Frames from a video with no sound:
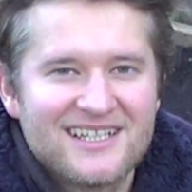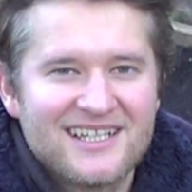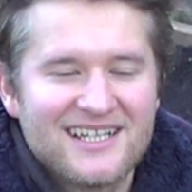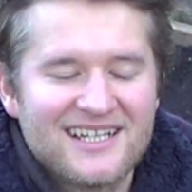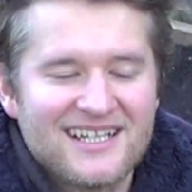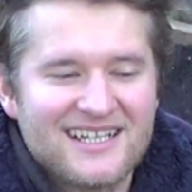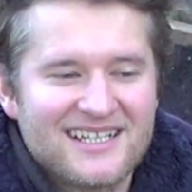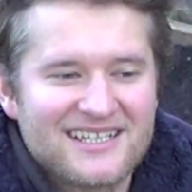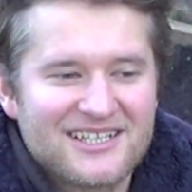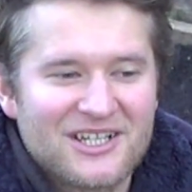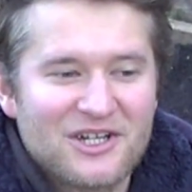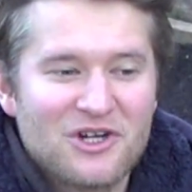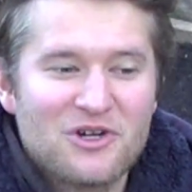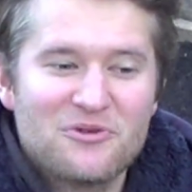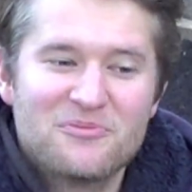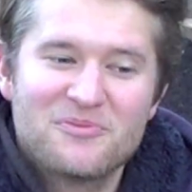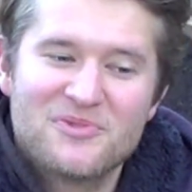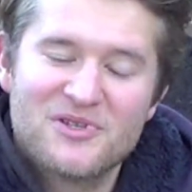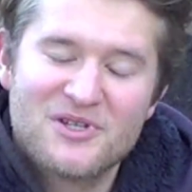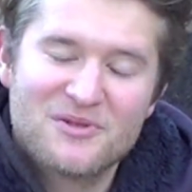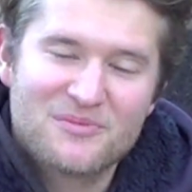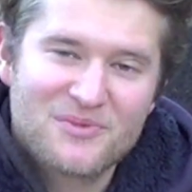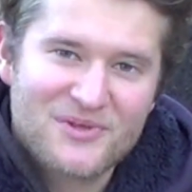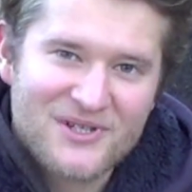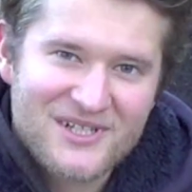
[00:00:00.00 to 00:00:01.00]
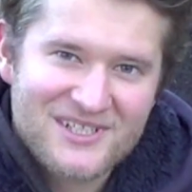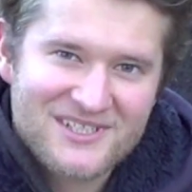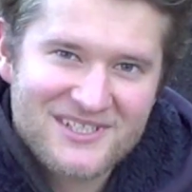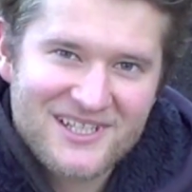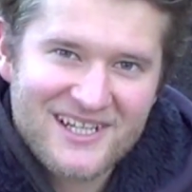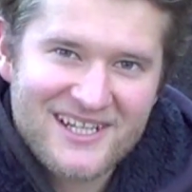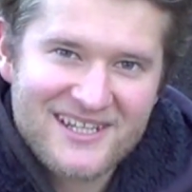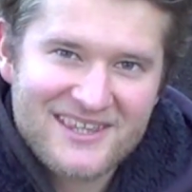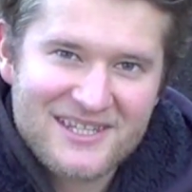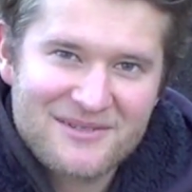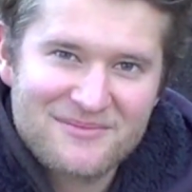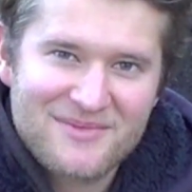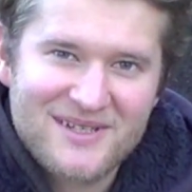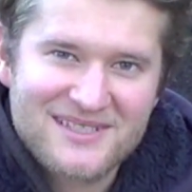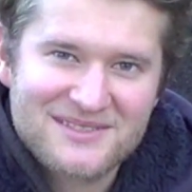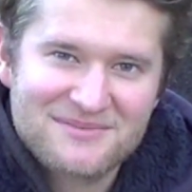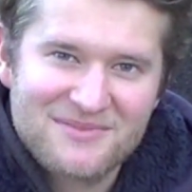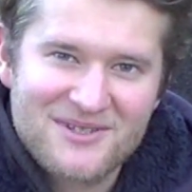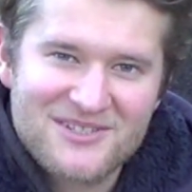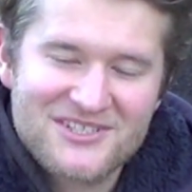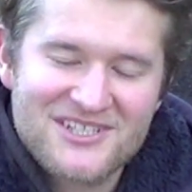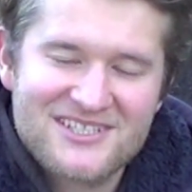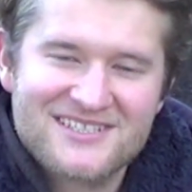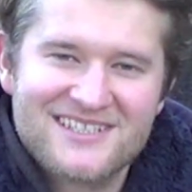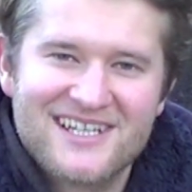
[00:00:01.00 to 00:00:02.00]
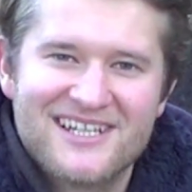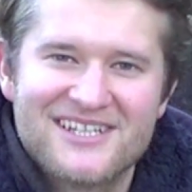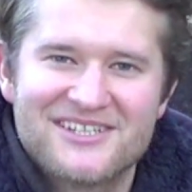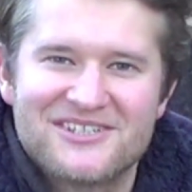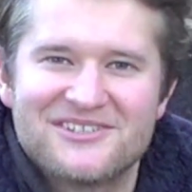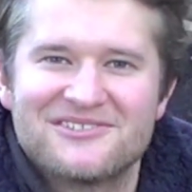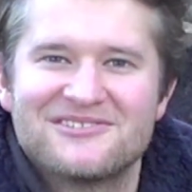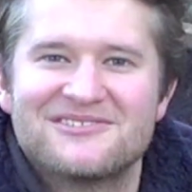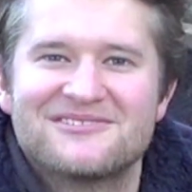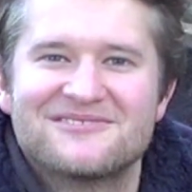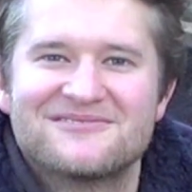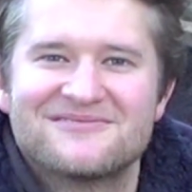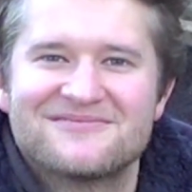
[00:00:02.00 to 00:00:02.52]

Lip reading: and I hope you appreciate them as much as I do.